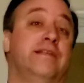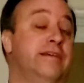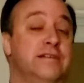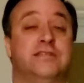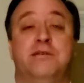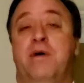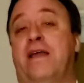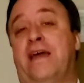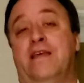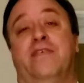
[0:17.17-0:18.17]
It doesn't seem
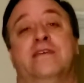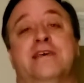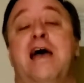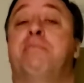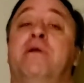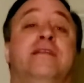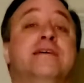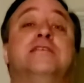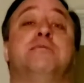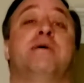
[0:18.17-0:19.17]
like anything's happened. It
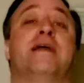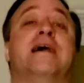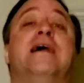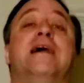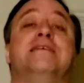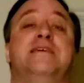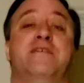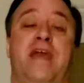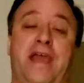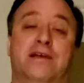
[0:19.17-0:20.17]
doesn't seem like God is
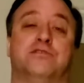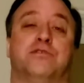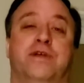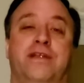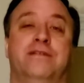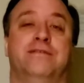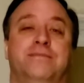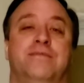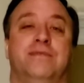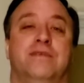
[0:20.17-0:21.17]
even answering.
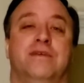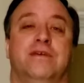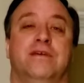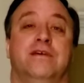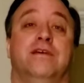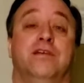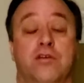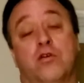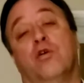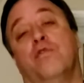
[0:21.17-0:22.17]

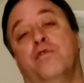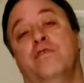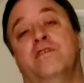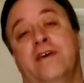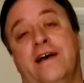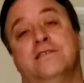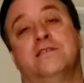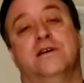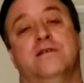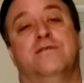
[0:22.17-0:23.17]
You're going through the
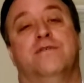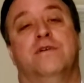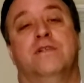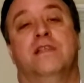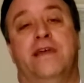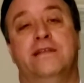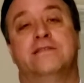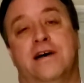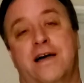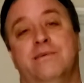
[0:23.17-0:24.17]
test of lean
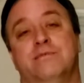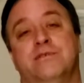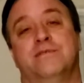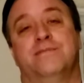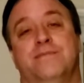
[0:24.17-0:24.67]
times.